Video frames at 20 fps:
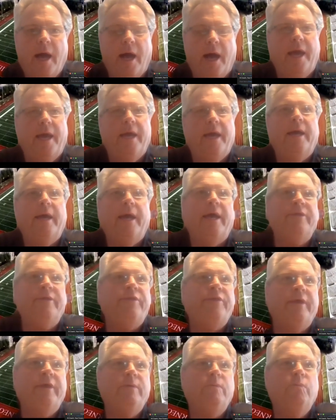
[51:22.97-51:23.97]
I
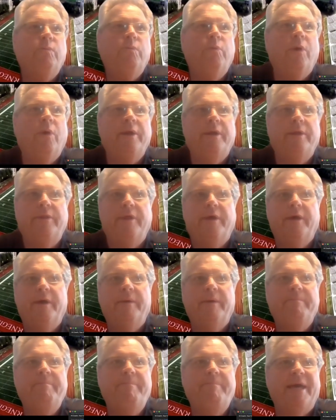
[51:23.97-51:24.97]
think one of the